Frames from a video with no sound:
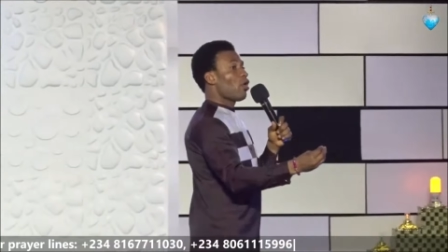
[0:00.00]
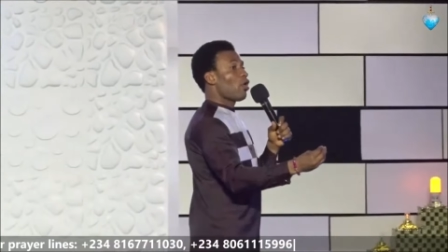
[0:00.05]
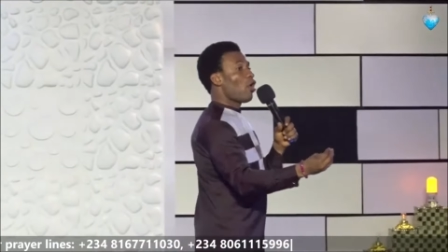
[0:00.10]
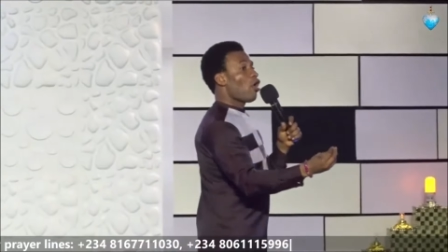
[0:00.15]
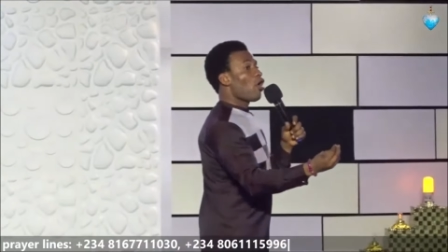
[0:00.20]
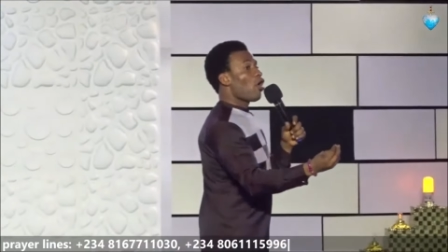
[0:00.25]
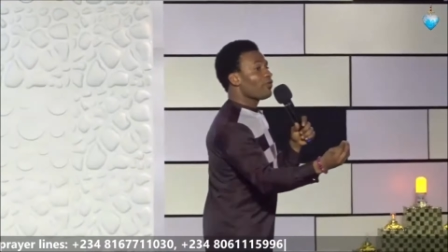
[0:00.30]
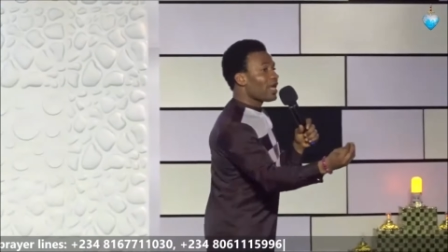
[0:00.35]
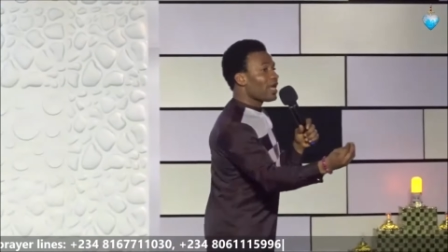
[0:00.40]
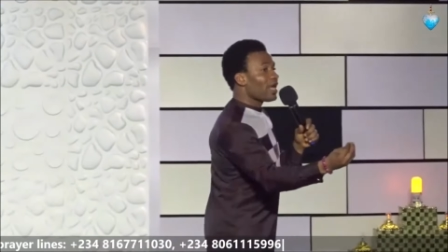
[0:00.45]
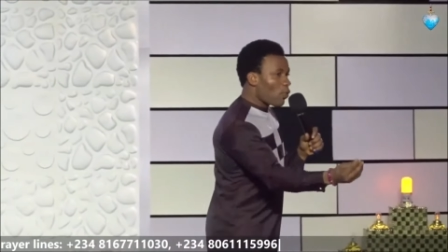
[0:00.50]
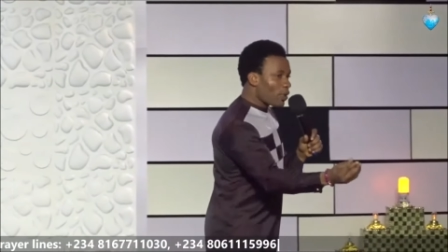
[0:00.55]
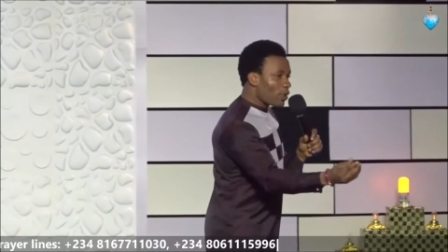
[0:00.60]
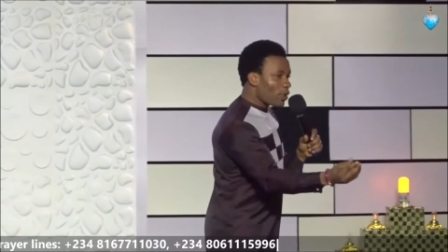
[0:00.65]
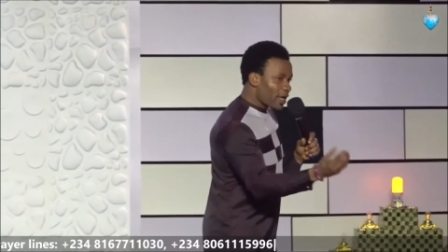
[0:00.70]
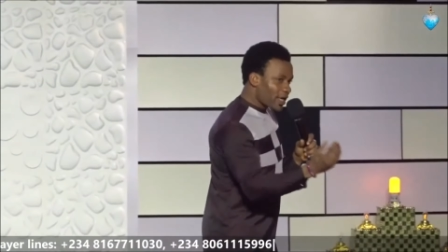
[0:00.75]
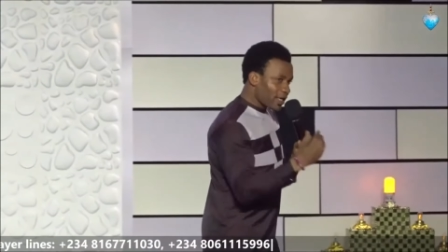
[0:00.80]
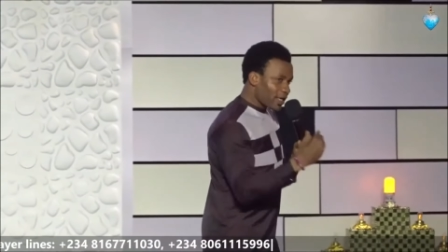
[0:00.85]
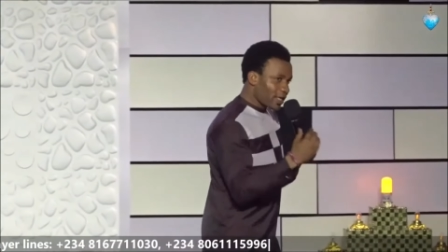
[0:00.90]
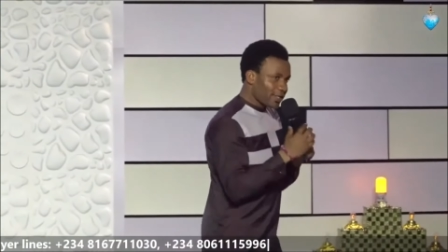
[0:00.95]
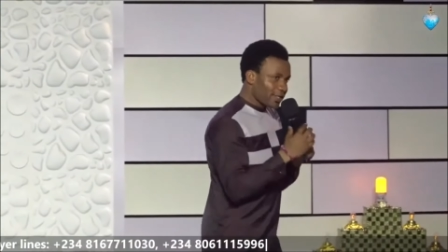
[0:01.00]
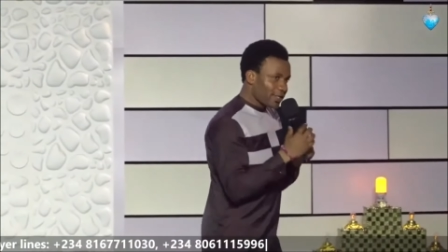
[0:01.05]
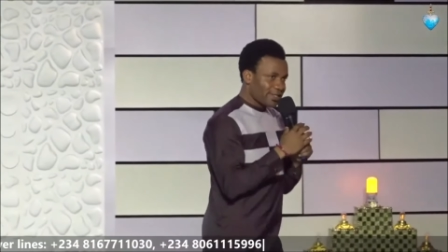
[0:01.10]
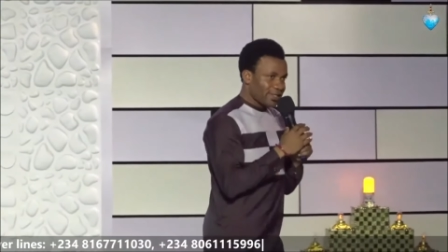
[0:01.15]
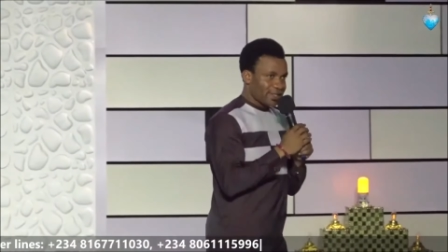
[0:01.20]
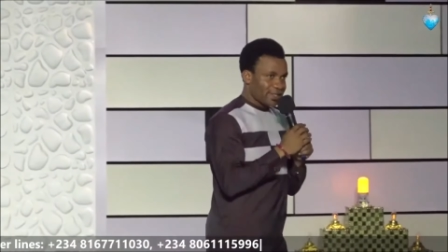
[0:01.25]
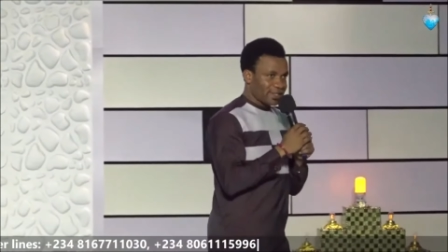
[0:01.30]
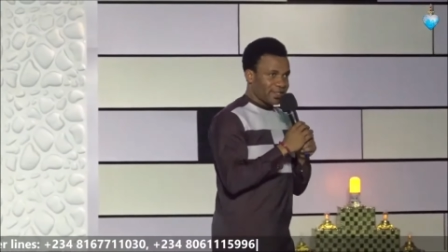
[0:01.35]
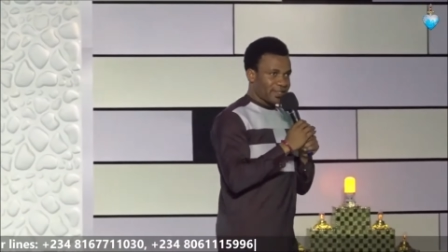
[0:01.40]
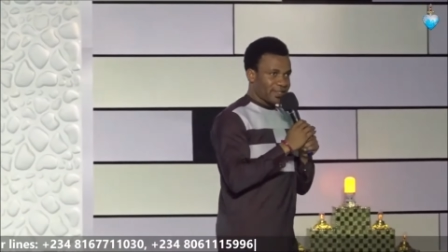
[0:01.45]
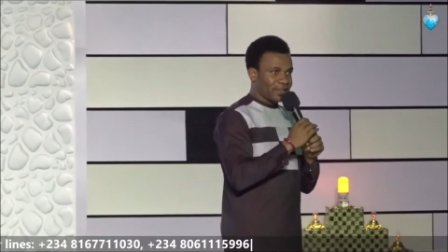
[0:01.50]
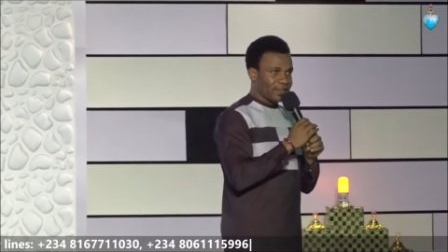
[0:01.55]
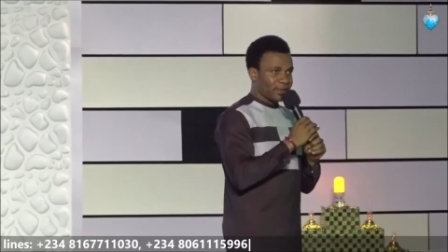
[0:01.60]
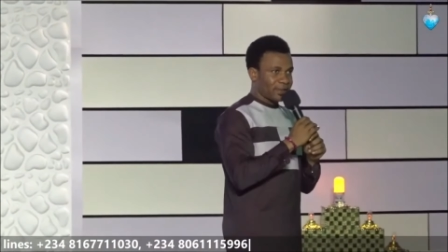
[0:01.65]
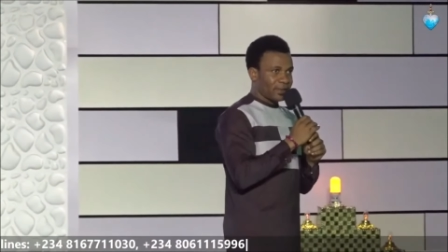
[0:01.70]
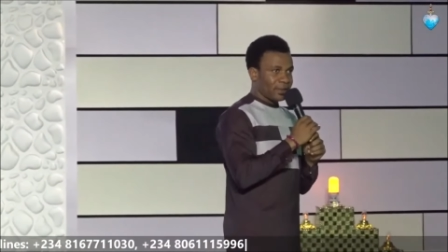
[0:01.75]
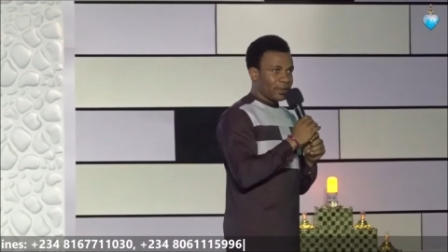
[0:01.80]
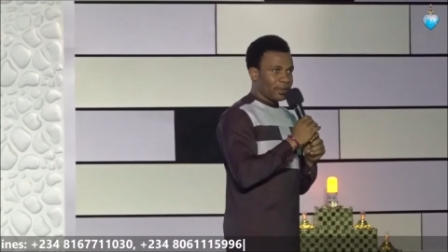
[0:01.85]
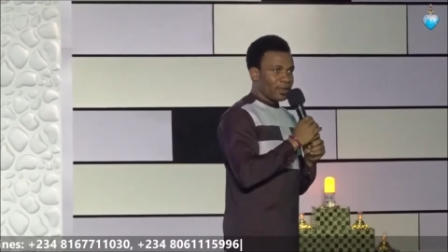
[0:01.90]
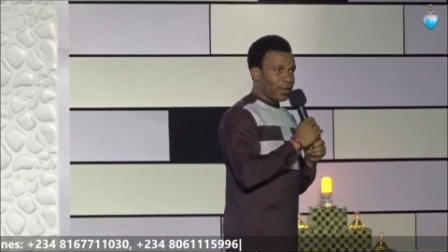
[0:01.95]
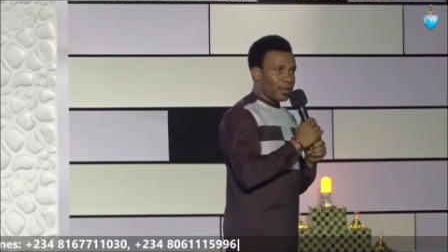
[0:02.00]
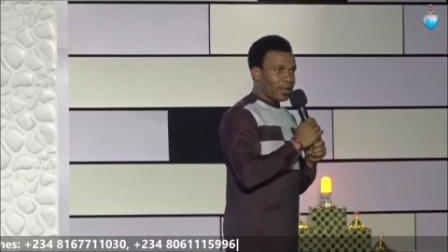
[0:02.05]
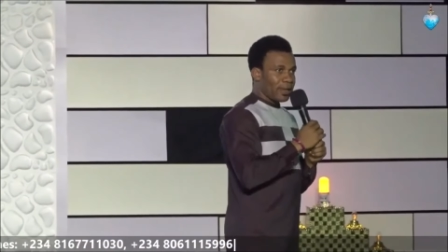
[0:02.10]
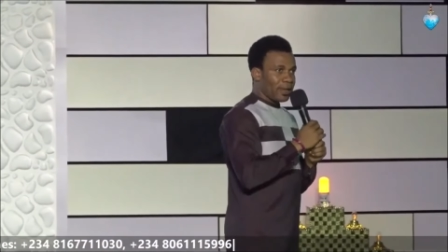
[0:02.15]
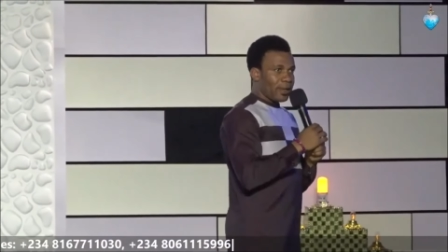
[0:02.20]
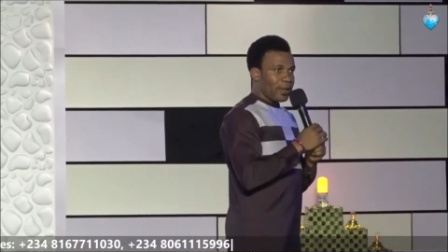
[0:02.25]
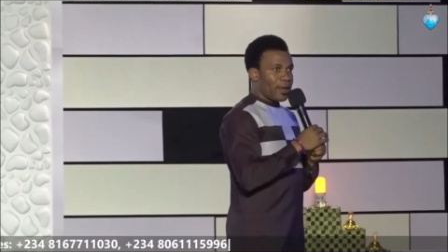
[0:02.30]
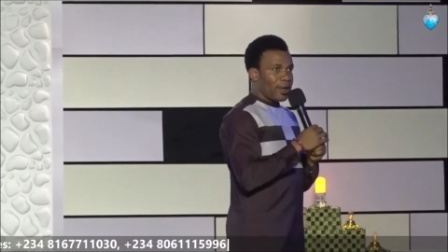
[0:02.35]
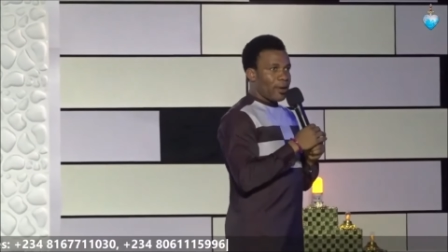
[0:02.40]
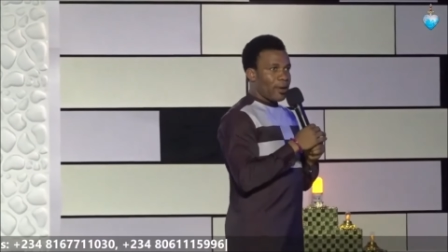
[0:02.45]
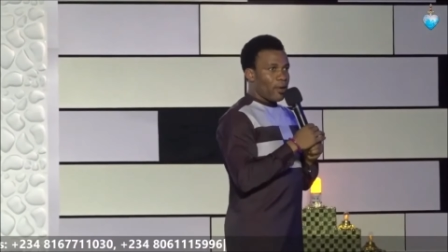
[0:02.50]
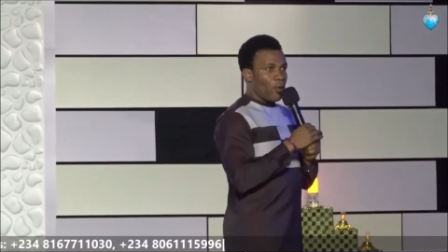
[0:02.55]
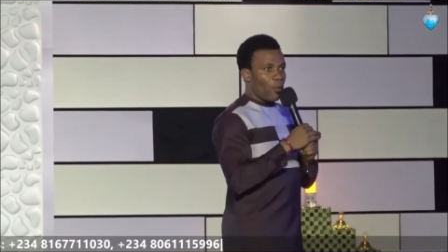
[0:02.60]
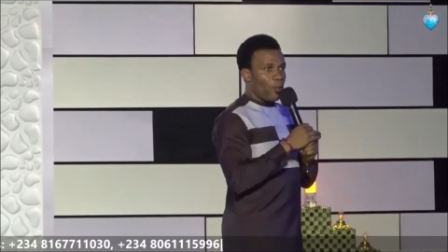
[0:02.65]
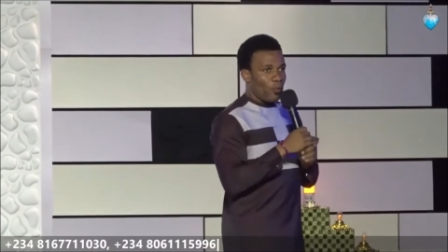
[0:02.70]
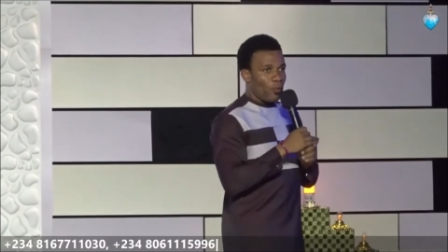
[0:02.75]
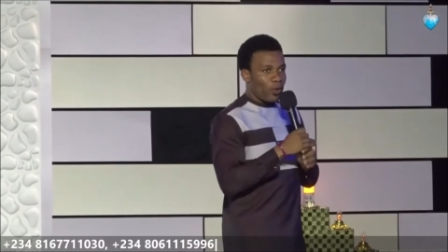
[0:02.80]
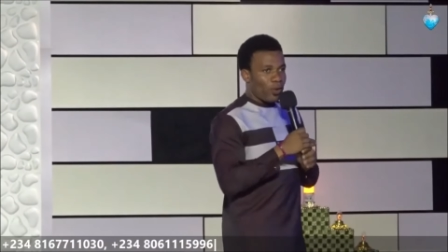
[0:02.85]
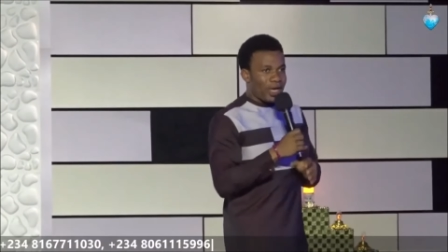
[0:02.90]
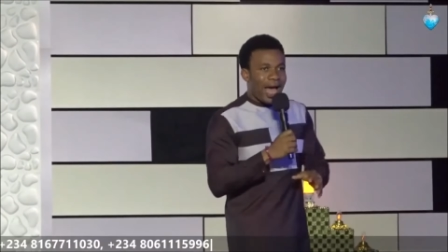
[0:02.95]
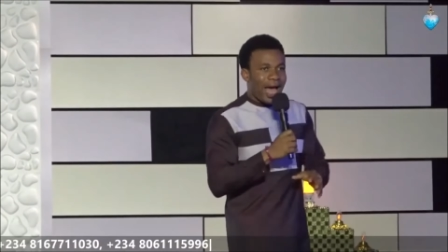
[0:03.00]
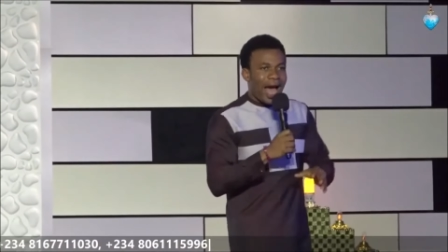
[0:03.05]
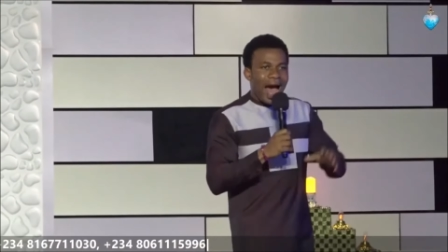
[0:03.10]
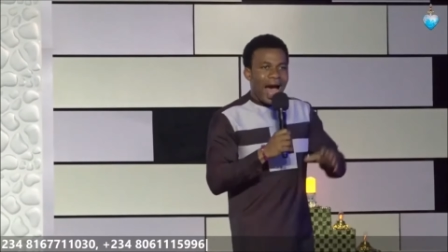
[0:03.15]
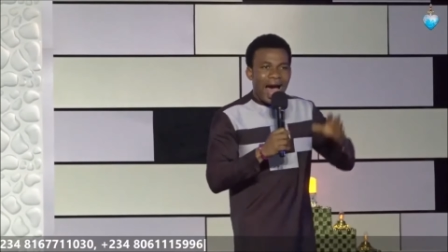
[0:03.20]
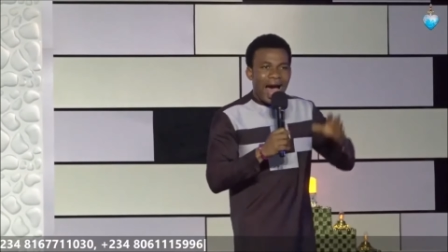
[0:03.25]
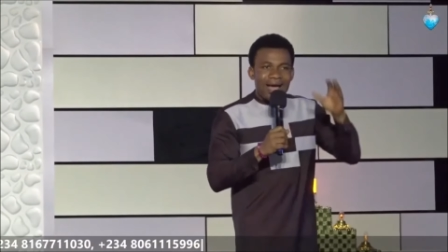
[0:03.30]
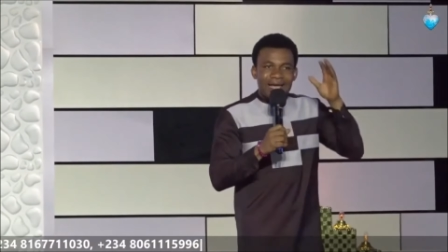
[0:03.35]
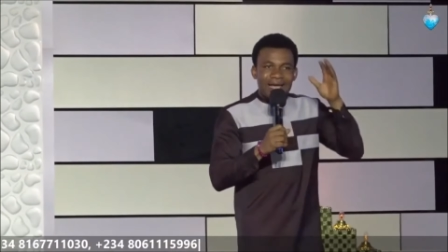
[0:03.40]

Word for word: of their weaknesses. We are